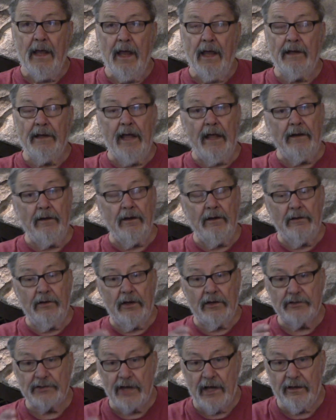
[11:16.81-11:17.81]
And then
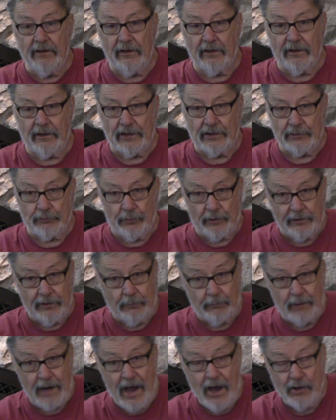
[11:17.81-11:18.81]
there's other areas where the
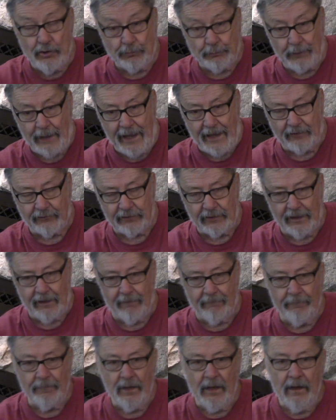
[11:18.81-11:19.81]
browse plants
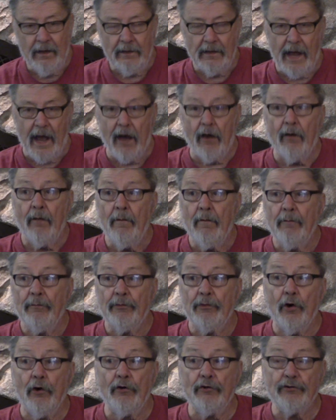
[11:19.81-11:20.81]
live. Now,
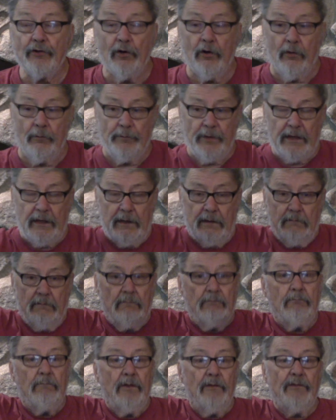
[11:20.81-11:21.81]
those won't be,
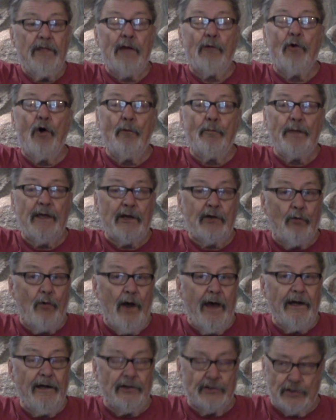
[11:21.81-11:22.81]
they won't be
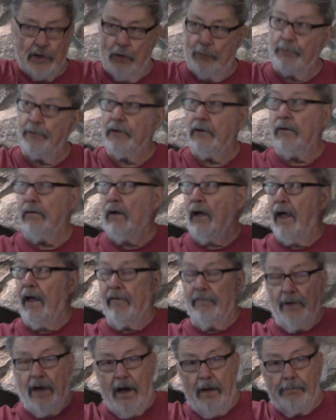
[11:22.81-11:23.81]
quite as open. You'll
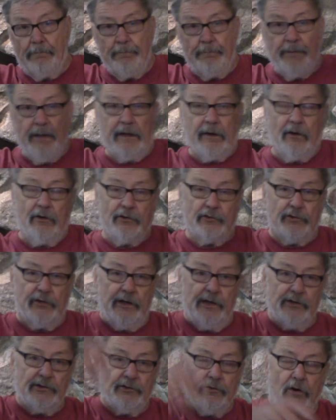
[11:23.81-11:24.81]
have up bigger
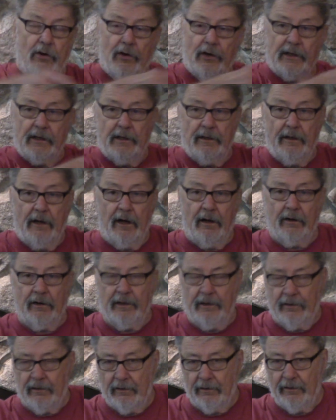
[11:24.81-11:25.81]
trees growing in there,
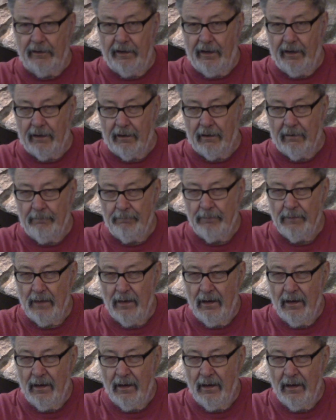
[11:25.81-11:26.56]
here and there.